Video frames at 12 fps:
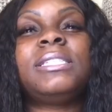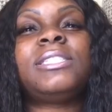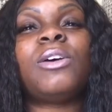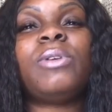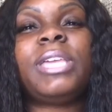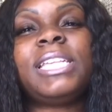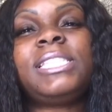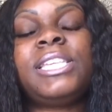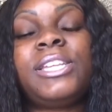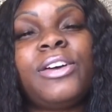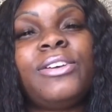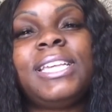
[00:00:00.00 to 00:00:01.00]
So get to
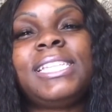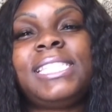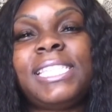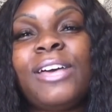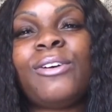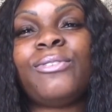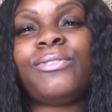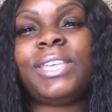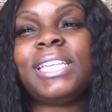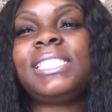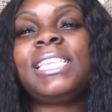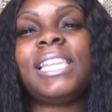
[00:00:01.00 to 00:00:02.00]
know yourself,
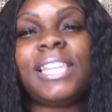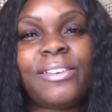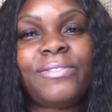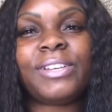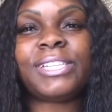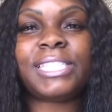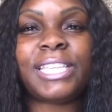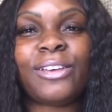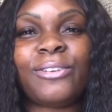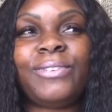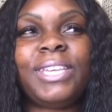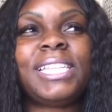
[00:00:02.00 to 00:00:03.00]
get to love
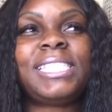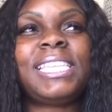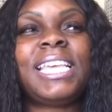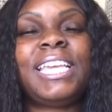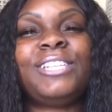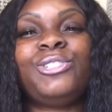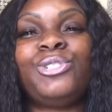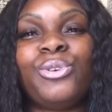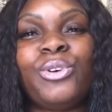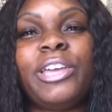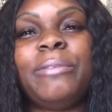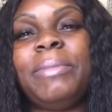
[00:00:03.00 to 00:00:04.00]
yourself, get to
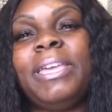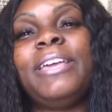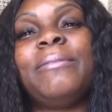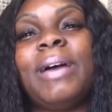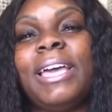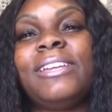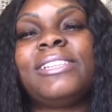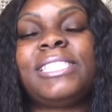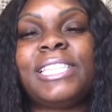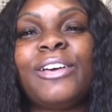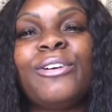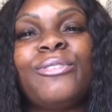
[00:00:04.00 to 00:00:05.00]
enjoy being by
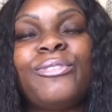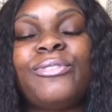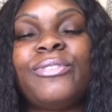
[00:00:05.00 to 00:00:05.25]
yourself.